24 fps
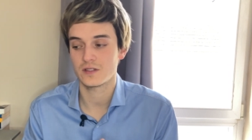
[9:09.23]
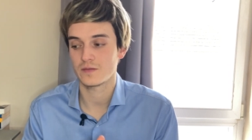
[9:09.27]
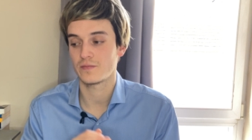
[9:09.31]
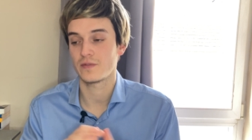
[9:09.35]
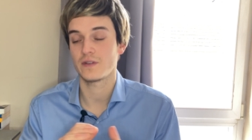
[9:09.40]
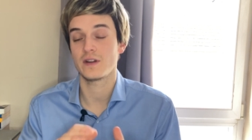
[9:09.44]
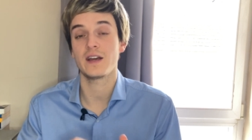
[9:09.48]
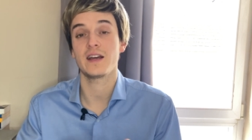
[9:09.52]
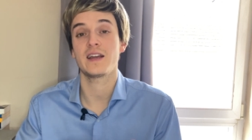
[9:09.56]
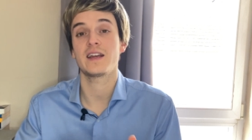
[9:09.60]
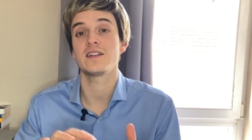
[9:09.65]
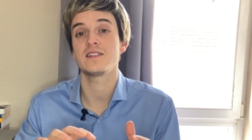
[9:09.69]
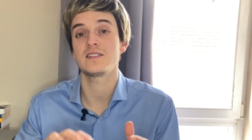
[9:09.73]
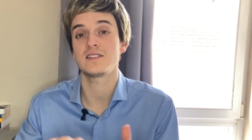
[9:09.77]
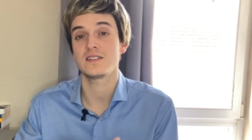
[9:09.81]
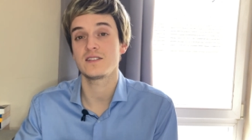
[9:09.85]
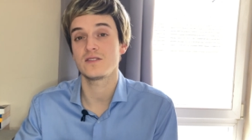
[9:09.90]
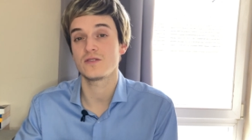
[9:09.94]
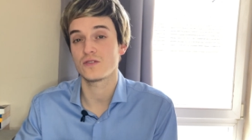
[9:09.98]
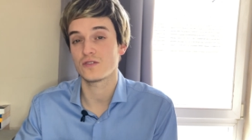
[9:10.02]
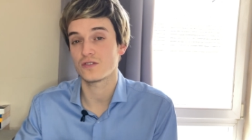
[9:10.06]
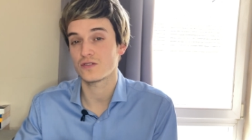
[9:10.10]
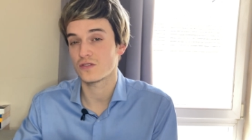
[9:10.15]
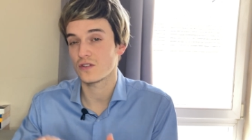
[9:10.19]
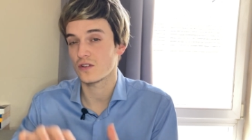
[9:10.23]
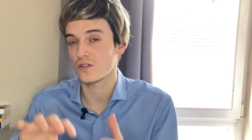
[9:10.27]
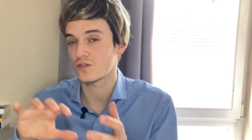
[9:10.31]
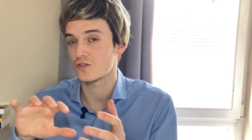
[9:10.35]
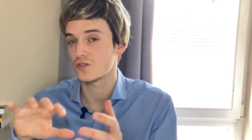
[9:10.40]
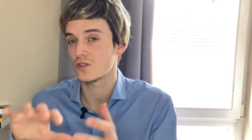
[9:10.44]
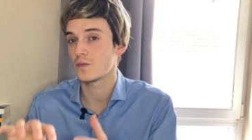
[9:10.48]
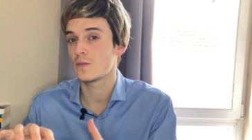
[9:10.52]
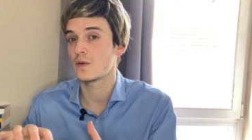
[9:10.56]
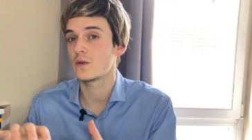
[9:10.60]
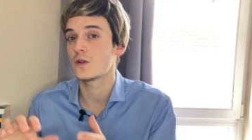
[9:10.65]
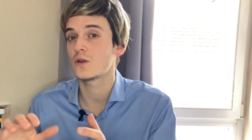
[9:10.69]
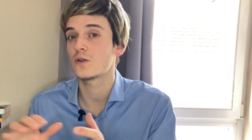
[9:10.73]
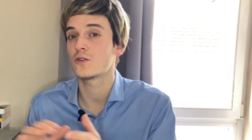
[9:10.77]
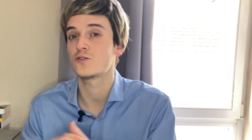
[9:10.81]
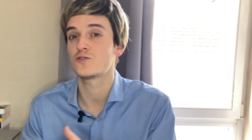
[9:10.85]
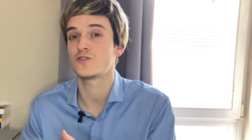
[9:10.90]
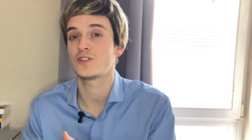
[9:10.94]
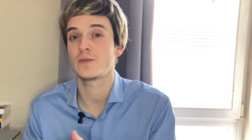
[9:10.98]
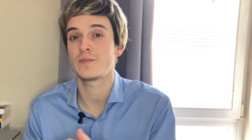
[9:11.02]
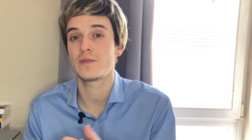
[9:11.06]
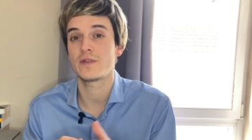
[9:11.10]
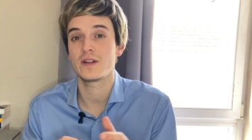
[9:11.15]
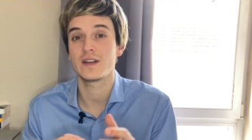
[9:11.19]
but I can see those stocks double or
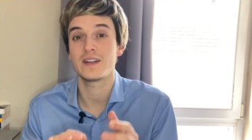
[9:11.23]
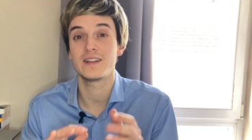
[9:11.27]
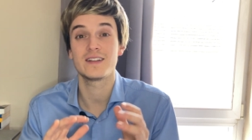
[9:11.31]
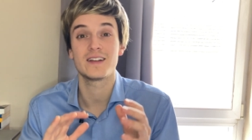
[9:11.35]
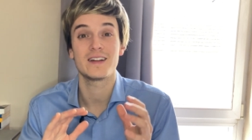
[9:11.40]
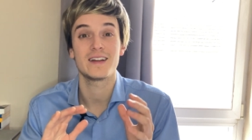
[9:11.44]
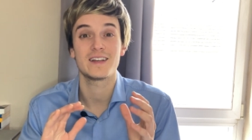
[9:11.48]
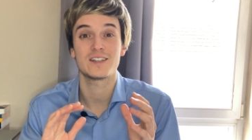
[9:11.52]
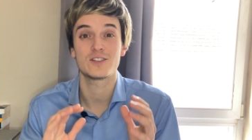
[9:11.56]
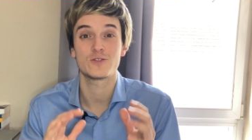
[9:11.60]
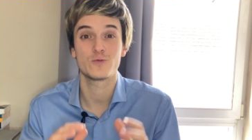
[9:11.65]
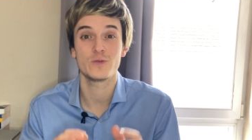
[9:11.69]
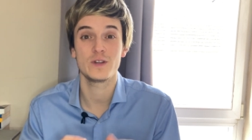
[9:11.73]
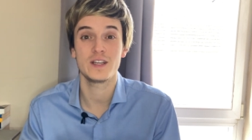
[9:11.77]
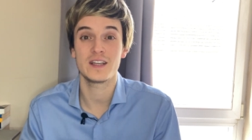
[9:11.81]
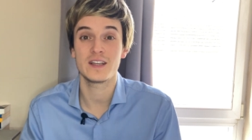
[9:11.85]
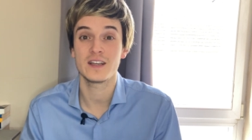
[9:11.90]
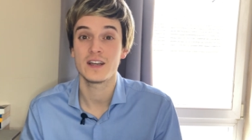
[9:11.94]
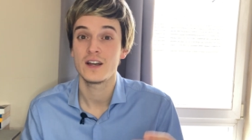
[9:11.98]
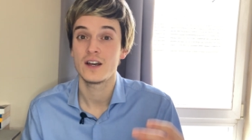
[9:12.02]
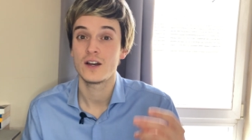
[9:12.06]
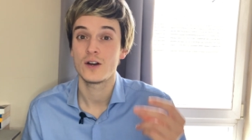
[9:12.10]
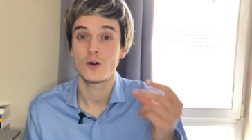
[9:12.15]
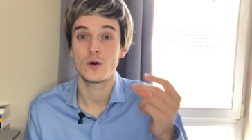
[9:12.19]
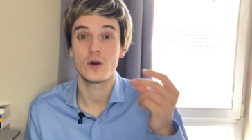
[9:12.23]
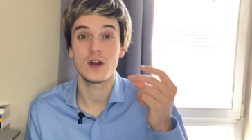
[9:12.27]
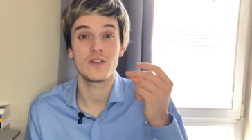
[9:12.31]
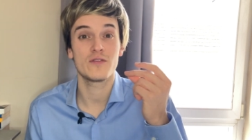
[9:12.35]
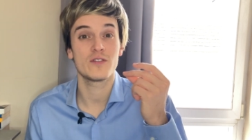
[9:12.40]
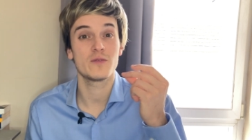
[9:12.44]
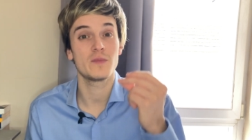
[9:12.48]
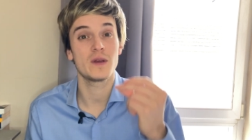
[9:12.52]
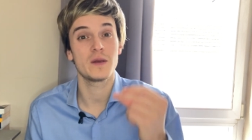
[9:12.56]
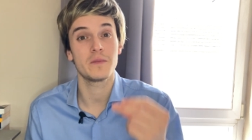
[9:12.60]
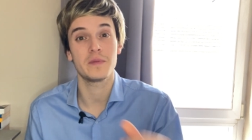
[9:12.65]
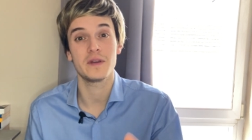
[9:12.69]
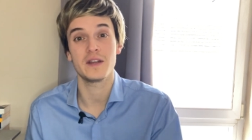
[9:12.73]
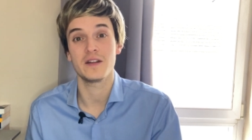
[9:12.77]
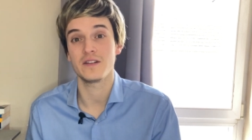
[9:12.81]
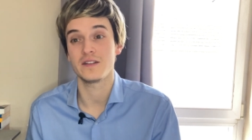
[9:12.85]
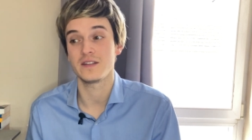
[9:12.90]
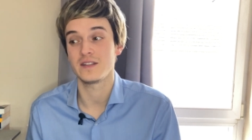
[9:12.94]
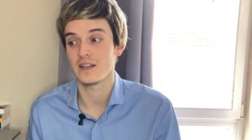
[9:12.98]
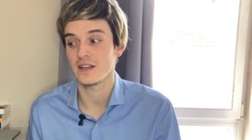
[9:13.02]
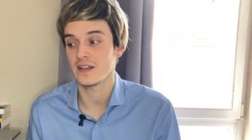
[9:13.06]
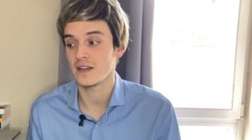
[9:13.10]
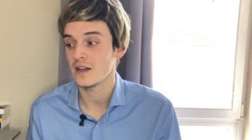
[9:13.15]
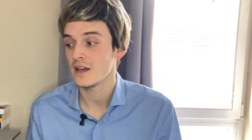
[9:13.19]
triple in the next week or even maybe in a
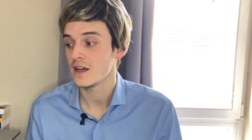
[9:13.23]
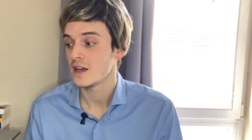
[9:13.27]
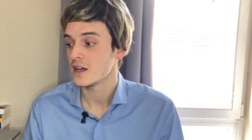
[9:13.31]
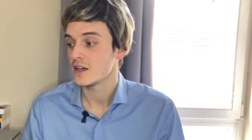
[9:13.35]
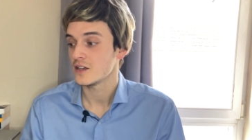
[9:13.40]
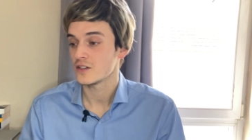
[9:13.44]
day.